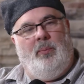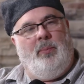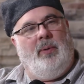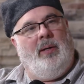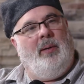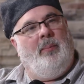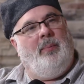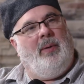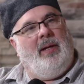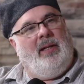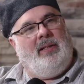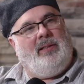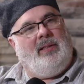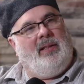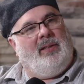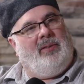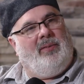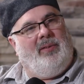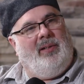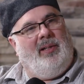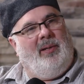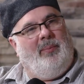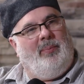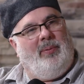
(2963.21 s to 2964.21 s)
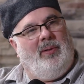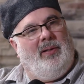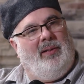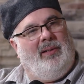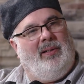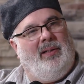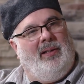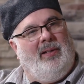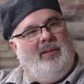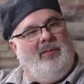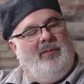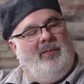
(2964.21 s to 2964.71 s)
by basic 3D
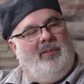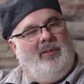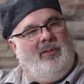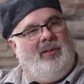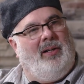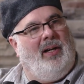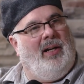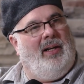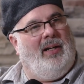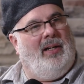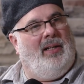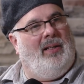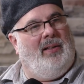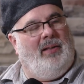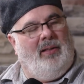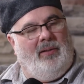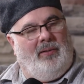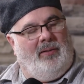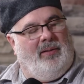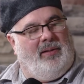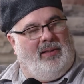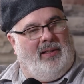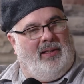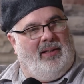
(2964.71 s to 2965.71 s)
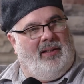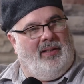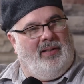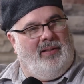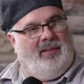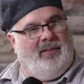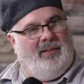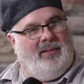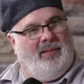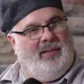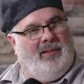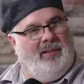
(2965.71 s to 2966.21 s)
printing of creating little
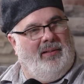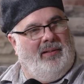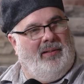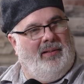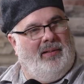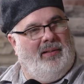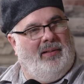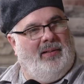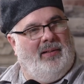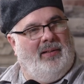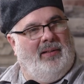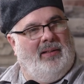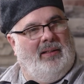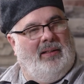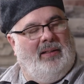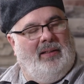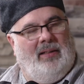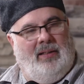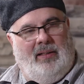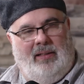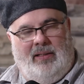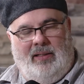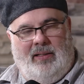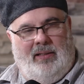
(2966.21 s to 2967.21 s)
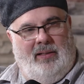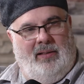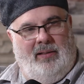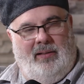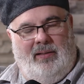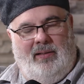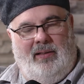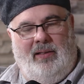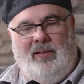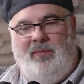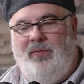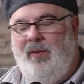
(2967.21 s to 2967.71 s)
things that can
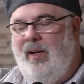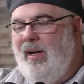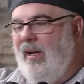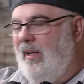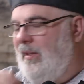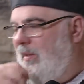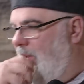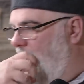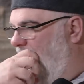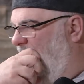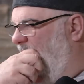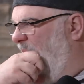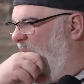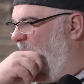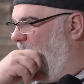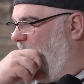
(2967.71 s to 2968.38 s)
advance. Like